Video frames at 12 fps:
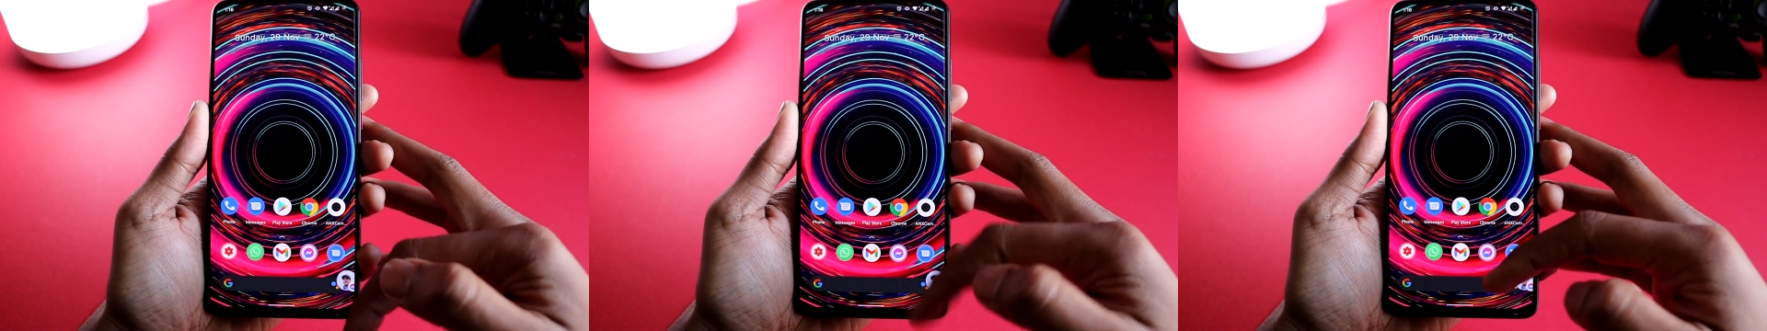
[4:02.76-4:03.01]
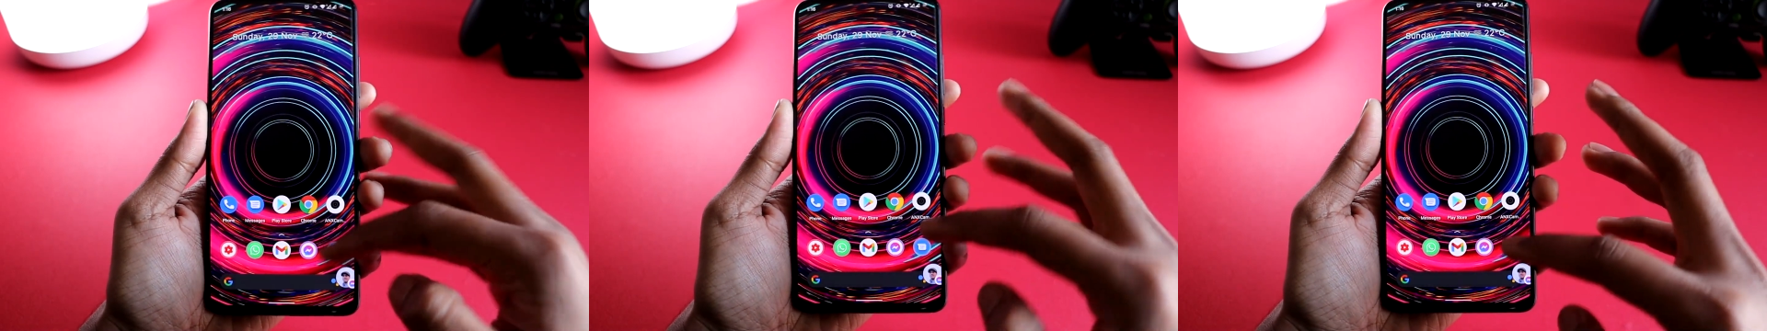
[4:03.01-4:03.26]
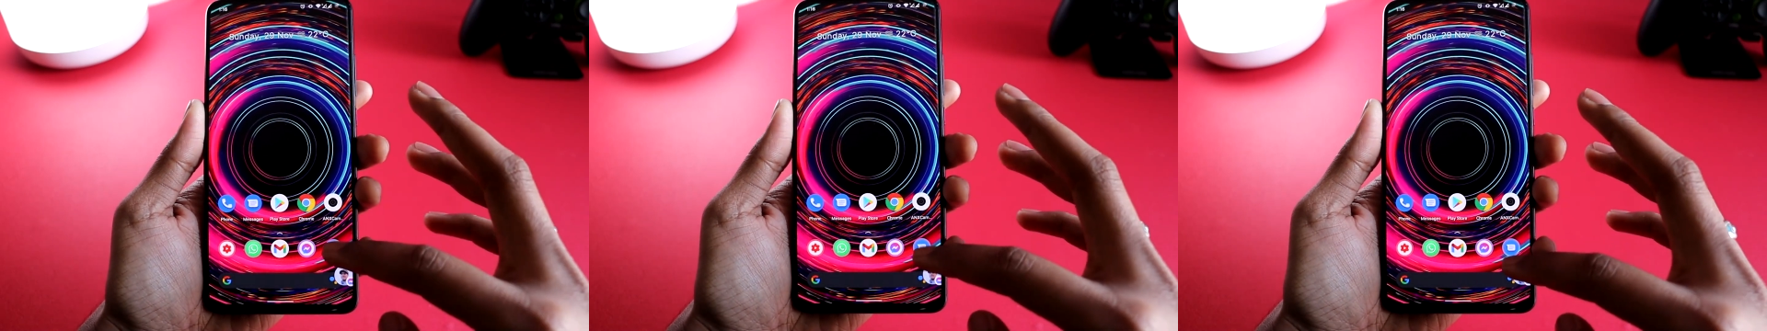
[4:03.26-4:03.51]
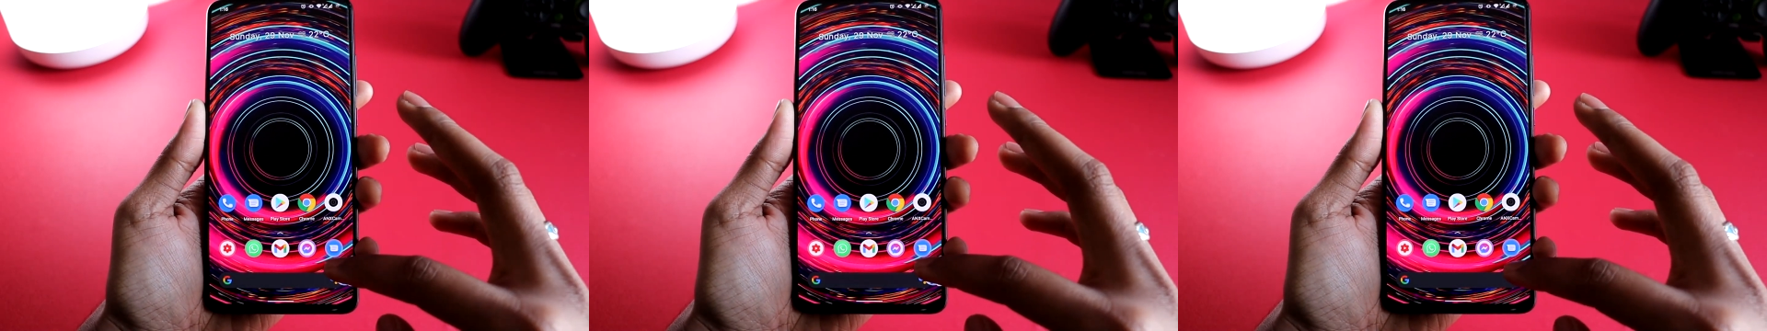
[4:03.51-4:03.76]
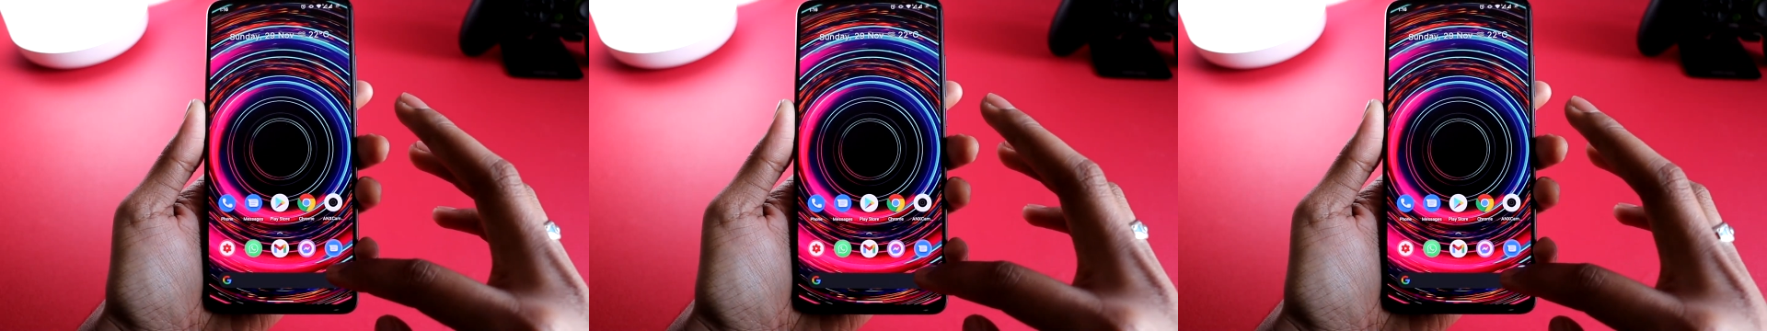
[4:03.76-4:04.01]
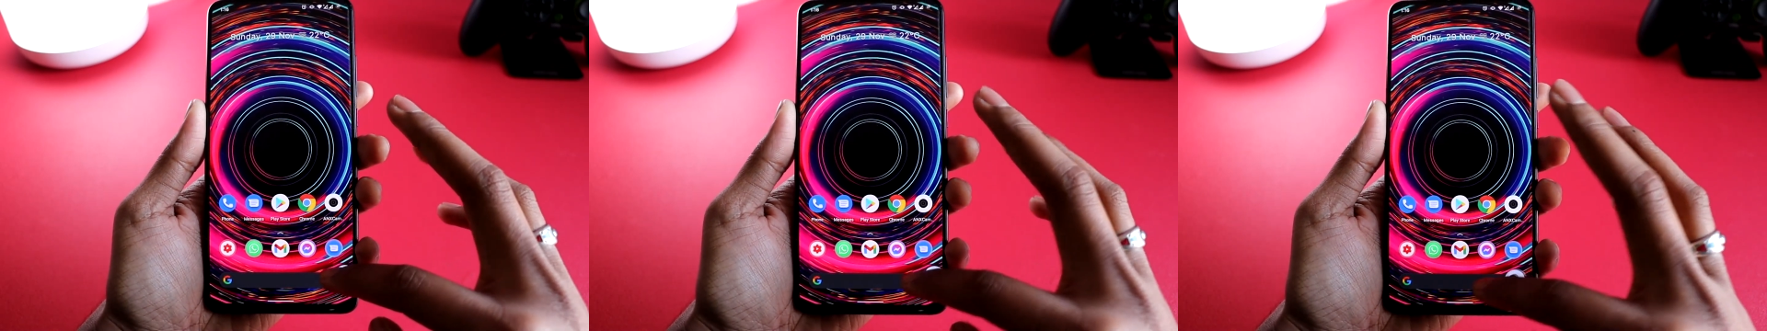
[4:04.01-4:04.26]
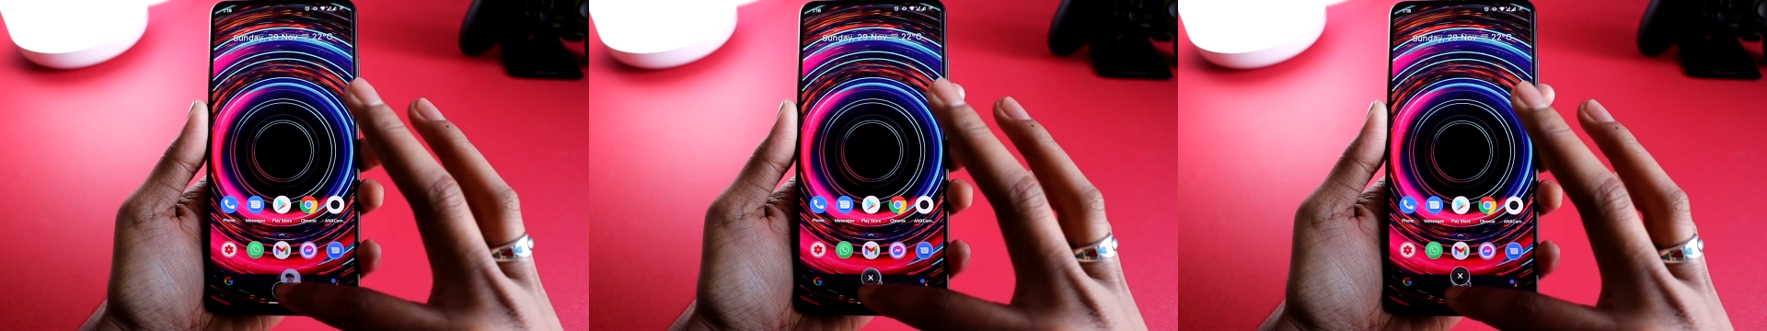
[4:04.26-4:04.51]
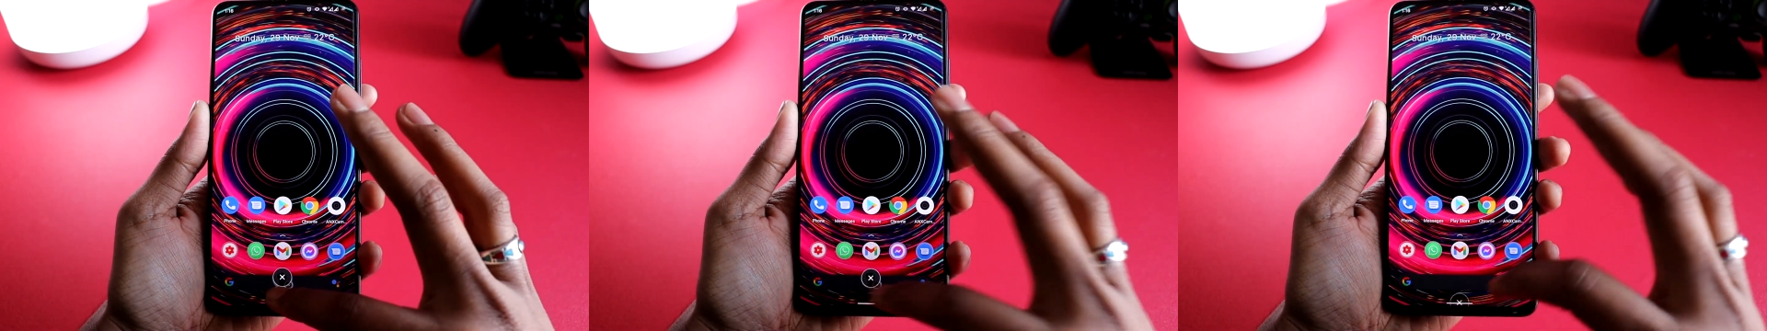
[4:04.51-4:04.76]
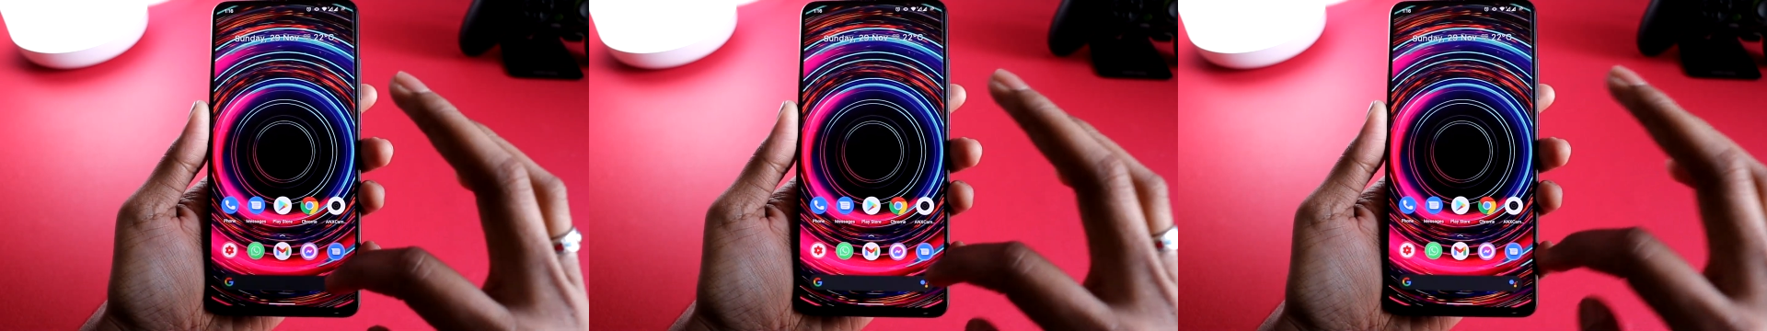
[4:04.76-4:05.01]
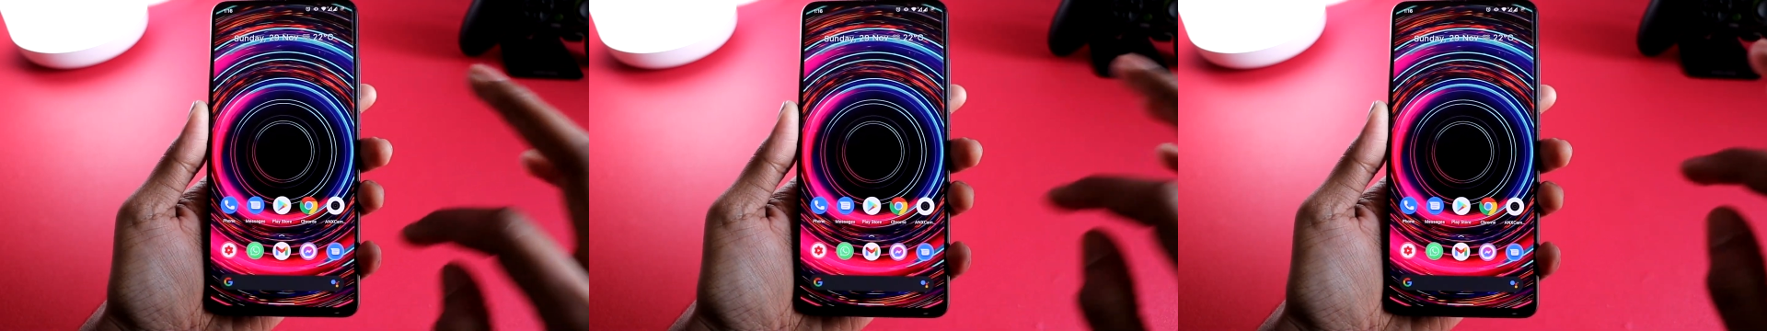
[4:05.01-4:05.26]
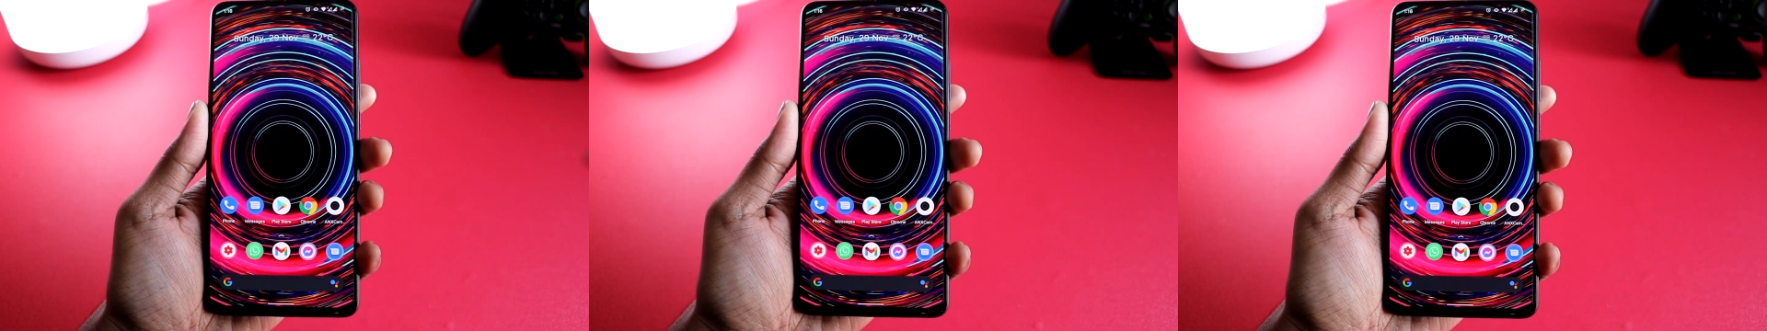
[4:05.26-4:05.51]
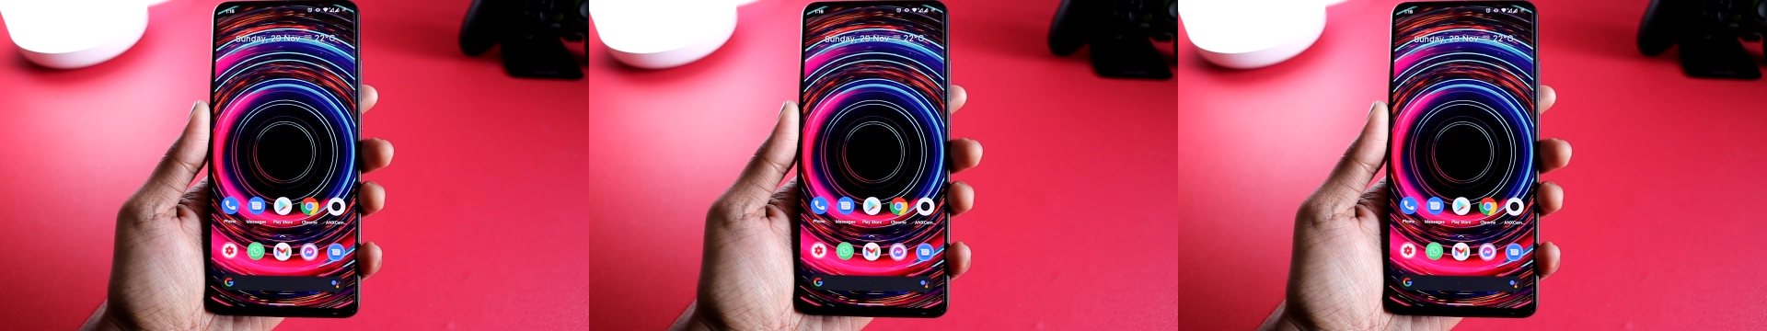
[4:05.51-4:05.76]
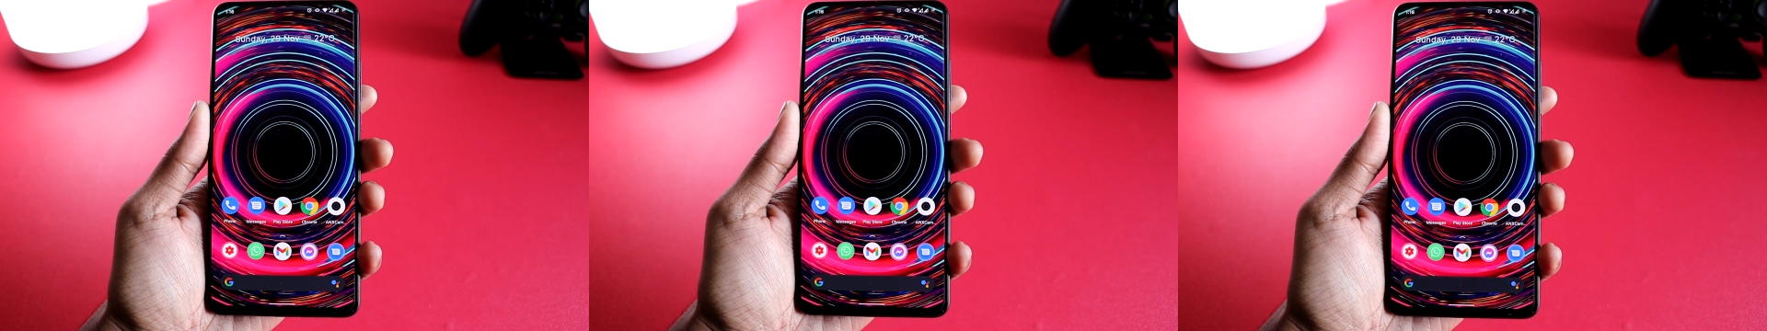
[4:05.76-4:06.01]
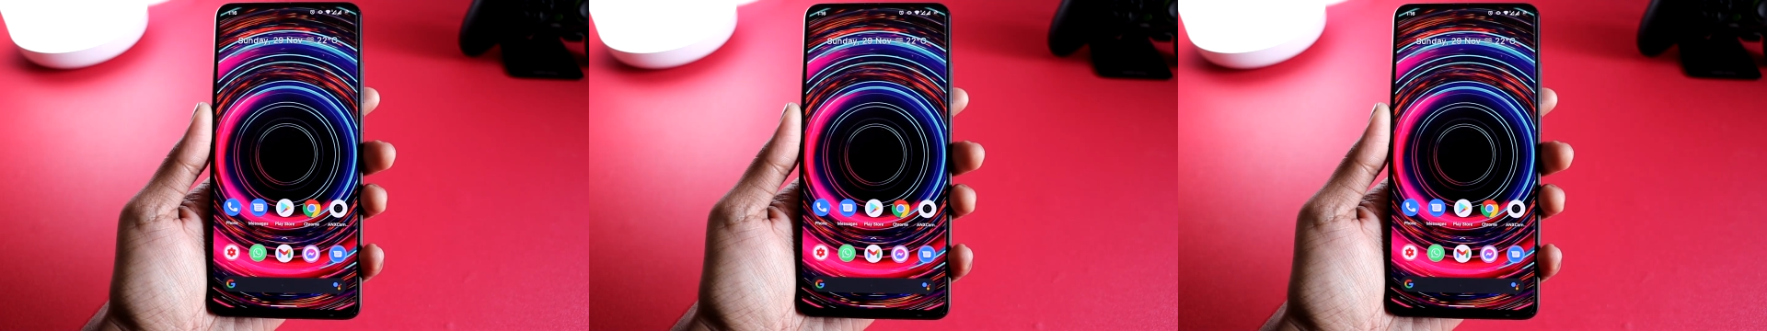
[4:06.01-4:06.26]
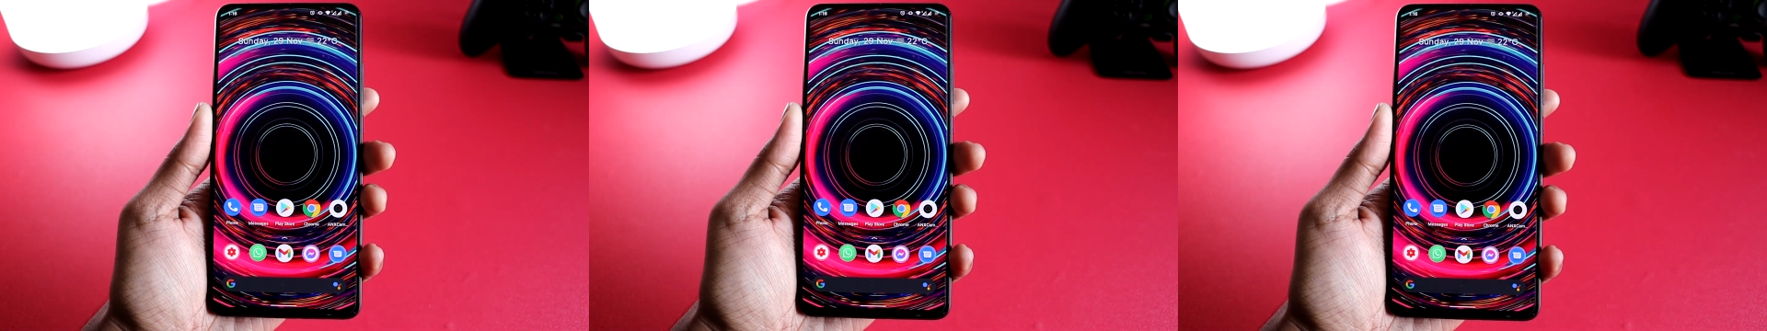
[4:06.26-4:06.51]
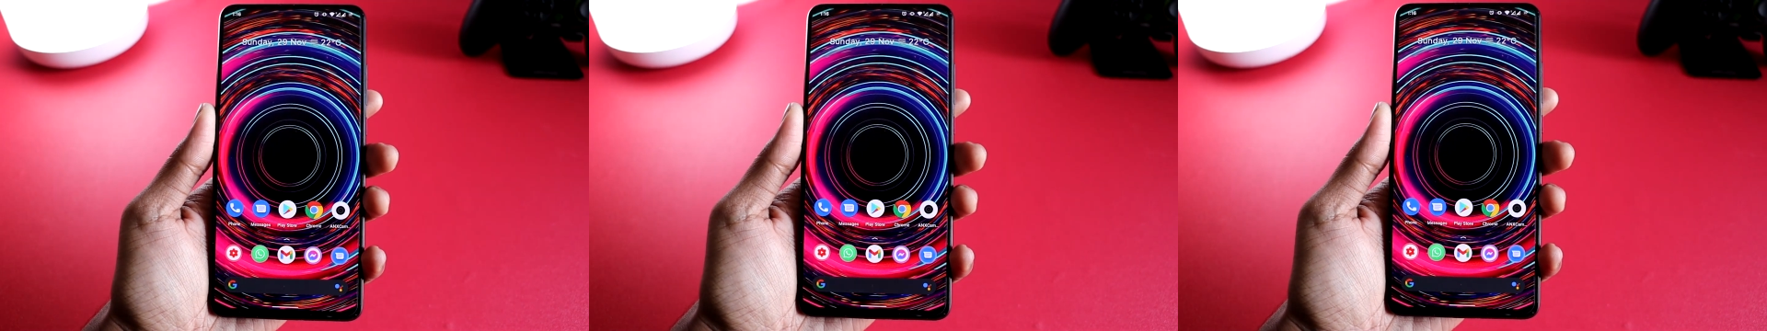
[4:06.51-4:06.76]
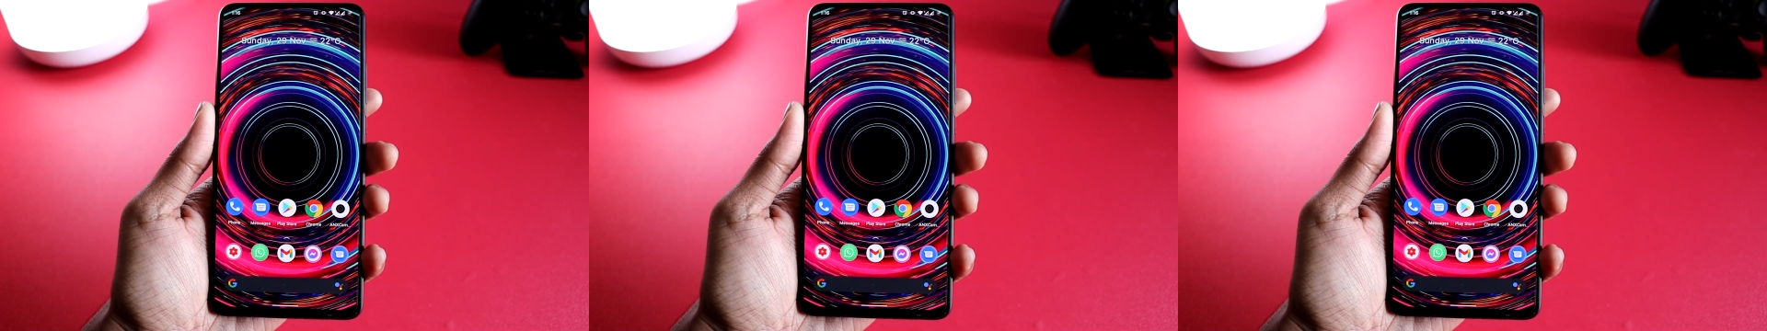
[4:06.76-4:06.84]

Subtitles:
(no speaker visible)